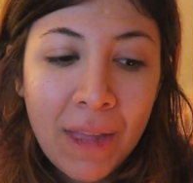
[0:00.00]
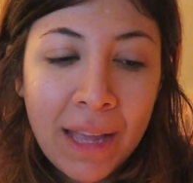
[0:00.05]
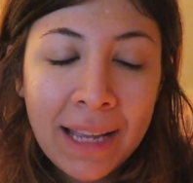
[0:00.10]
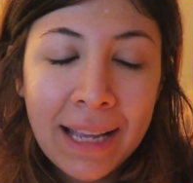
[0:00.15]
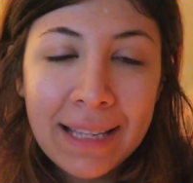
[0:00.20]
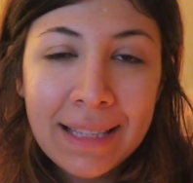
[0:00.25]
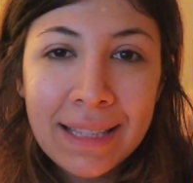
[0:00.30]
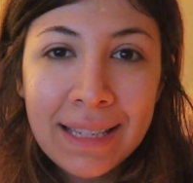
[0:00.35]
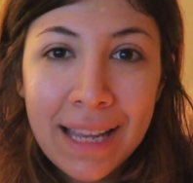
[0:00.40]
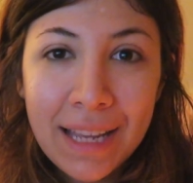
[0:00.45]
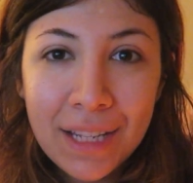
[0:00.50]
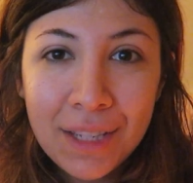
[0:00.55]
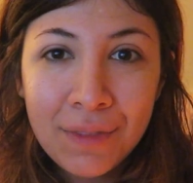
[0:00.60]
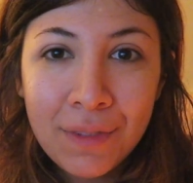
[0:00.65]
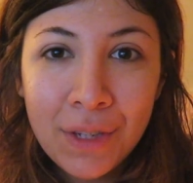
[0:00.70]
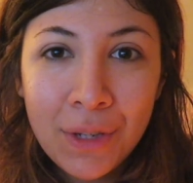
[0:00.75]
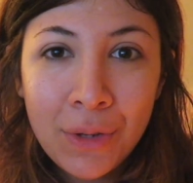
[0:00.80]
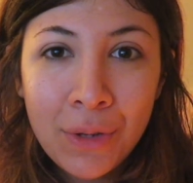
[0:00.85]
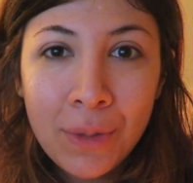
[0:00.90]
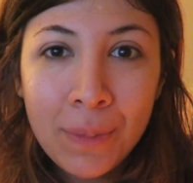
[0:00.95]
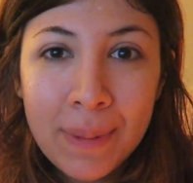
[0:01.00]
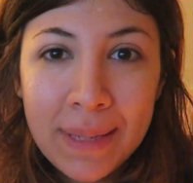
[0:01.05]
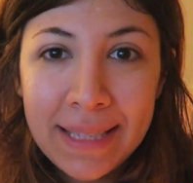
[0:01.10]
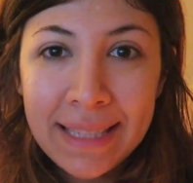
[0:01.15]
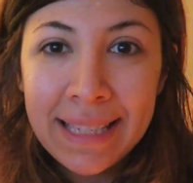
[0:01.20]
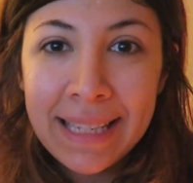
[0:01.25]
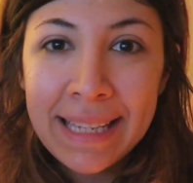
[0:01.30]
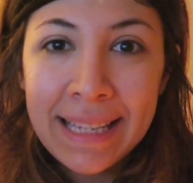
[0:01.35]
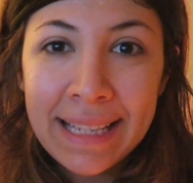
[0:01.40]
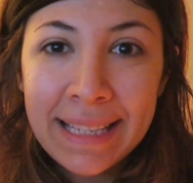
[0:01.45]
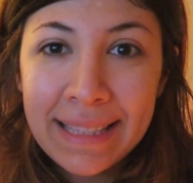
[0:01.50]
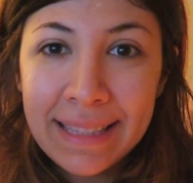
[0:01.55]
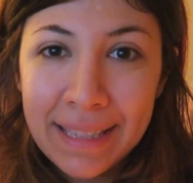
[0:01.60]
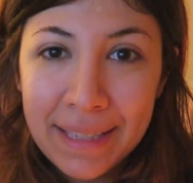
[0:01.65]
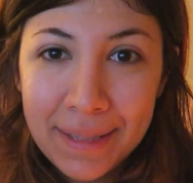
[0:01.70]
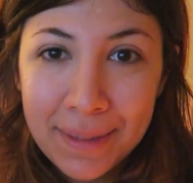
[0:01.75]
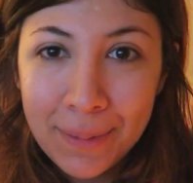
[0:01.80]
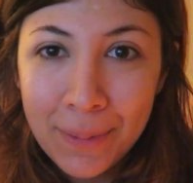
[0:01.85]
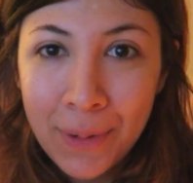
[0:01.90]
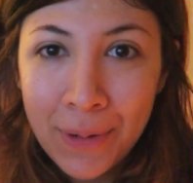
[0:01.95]
I guess the next video you'll be seeing is
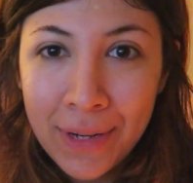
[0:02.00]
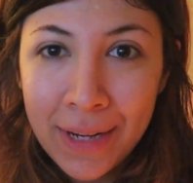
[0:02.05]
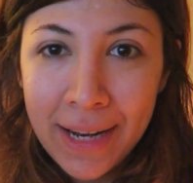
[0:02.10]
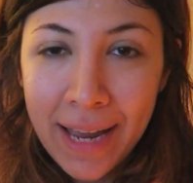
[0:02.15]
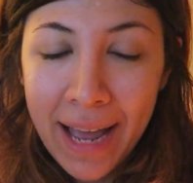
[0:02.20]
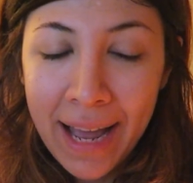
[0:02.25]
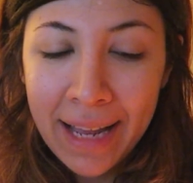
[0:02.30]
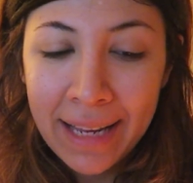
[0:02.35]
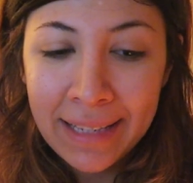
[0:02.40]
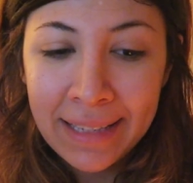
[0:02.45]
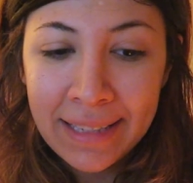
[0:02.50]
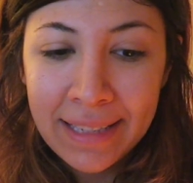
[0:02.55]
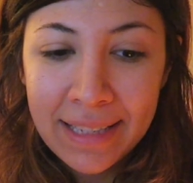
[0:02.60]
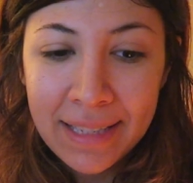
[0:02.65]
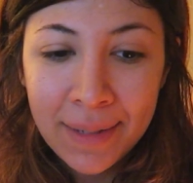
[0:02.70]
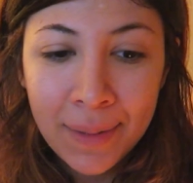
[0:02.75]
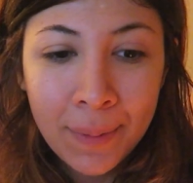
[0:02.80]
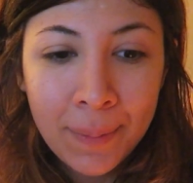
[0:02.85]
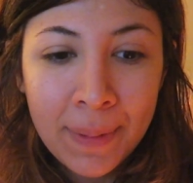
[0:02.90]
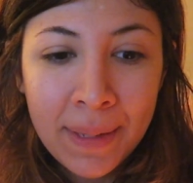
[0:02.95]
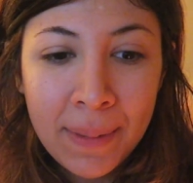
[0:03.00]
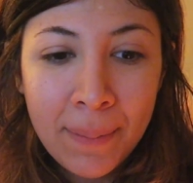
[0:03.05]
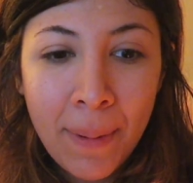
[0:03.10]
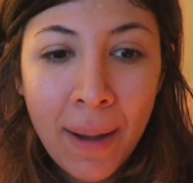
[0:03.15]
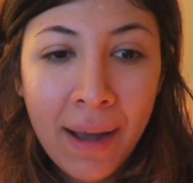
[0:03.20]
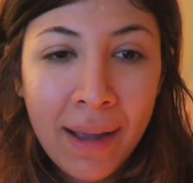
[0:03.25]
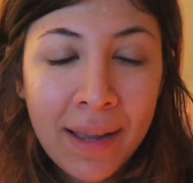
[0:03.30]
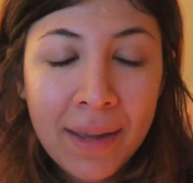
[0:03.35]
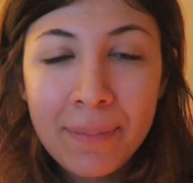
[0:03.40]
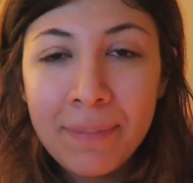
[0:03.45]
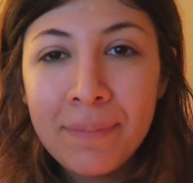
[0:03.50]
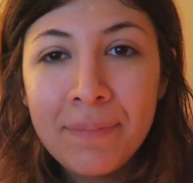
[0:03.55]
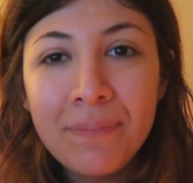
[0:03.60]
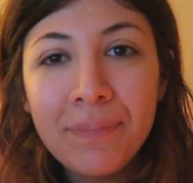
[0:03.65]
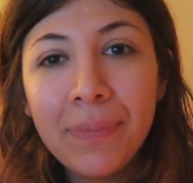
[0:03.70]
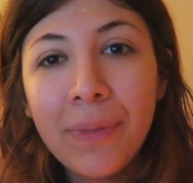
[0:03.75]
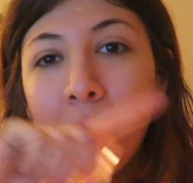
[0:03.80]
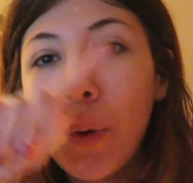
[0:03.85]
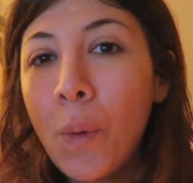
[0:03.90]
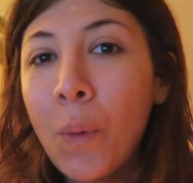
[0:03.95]
this one and this will be my
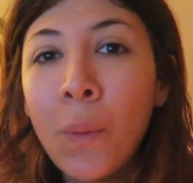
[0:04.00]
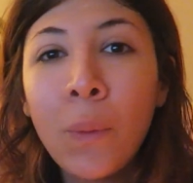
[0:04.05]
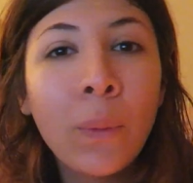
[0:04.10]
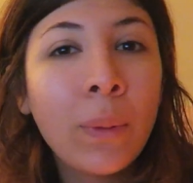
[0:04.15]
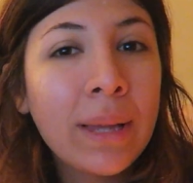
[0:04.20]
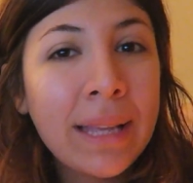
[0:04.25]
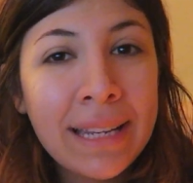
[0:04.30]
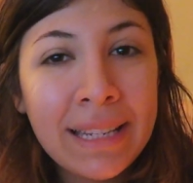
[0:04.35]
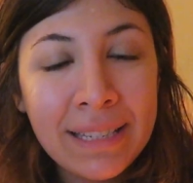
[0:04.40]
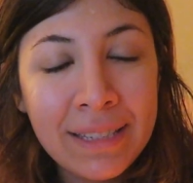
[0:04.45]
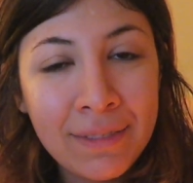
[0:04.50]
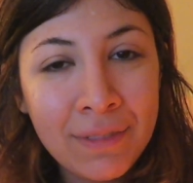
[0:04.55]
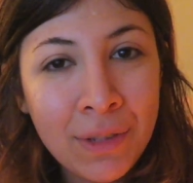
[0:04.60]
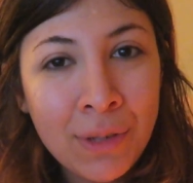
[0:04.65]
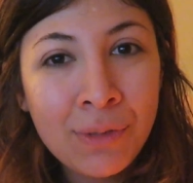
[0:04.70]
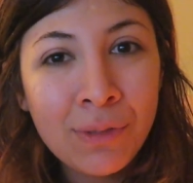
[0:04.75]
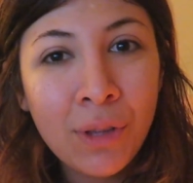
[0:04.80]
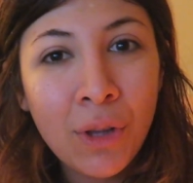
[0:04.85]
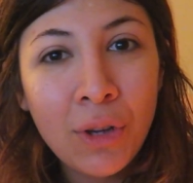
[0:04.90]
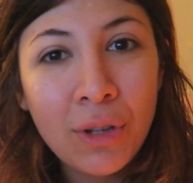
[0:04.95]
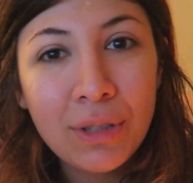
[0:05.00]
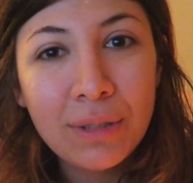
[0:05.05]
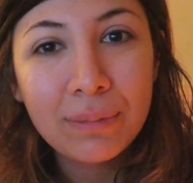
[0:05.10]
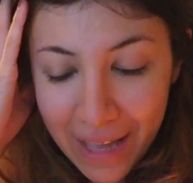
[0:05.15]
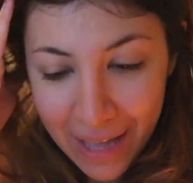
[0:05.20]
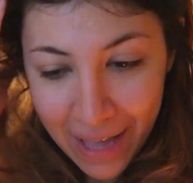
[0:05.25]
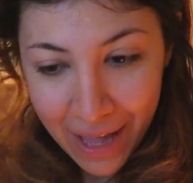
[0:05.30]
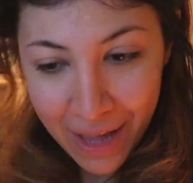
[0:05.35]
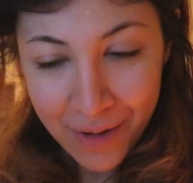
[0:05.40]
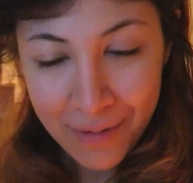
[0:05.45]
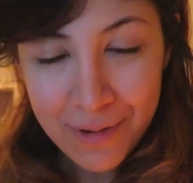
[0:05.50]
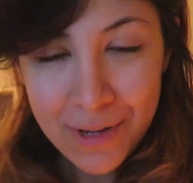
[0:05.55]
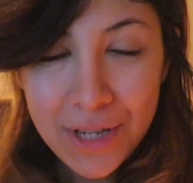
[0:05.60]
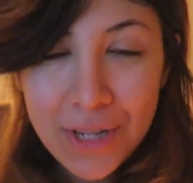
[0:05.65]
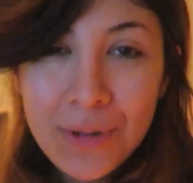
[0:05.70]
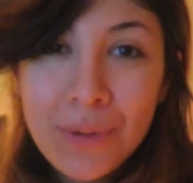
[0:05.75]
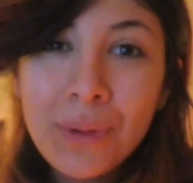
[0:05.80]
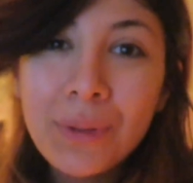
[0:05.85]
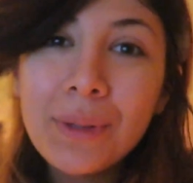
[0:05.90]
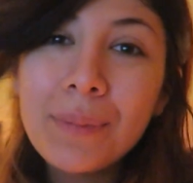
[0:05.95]
whole interview vlog. I
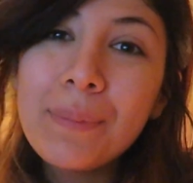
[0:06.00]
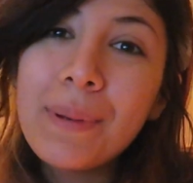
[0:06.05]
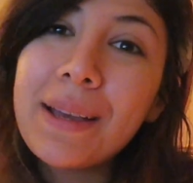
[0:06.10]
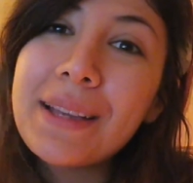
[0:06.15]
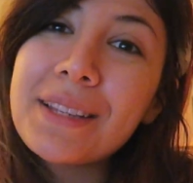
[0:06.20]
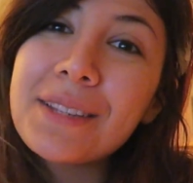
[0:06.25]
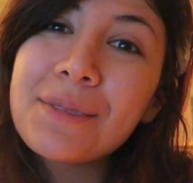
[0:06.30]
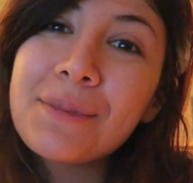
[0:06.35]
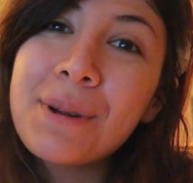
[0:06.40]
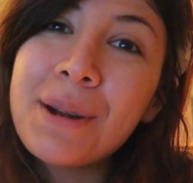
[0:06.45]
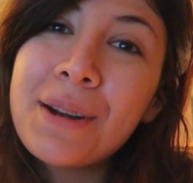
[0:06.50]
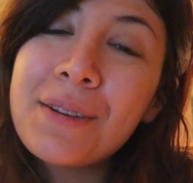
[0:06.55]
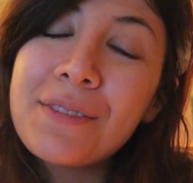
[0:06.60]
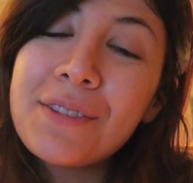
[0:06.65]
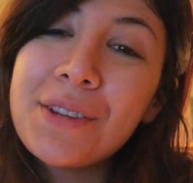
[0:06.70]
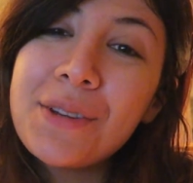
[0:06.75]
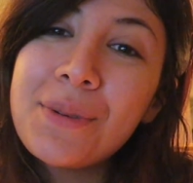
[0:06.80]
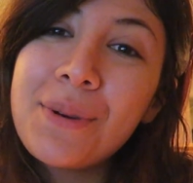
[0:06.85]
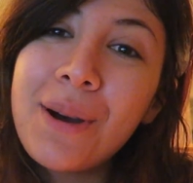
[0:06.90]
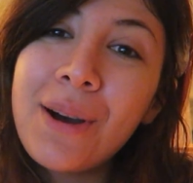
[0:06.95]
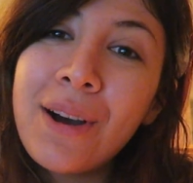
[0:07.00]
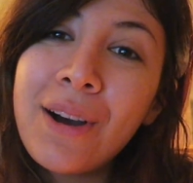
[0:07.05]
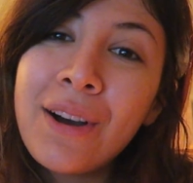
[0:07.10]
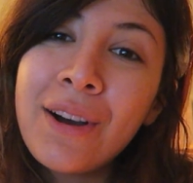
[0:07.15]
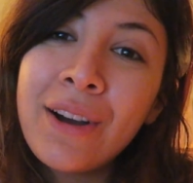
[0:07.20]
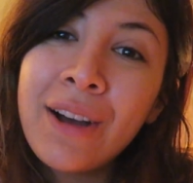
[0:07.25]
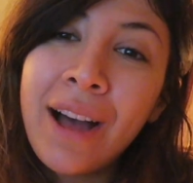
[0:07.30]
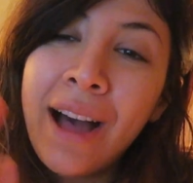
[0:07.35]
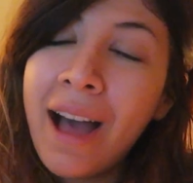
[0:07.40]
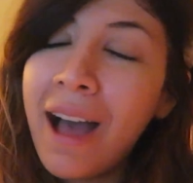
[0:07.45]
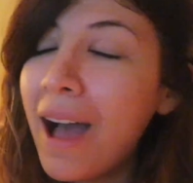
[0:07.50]
wish you all the best wherever you are.